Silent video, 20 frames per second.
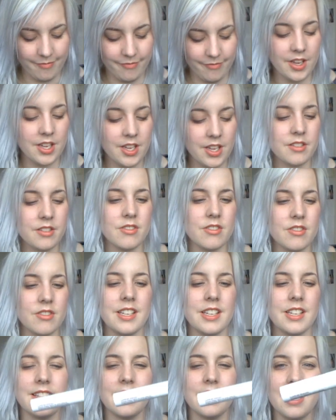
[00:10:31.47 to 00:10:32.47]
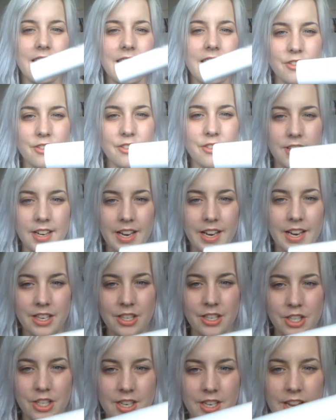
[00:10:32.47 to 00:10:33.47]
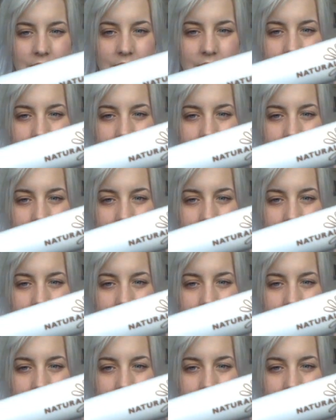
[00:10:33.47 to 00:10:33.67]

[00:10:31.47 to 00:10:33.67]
First of all is the Natural Collection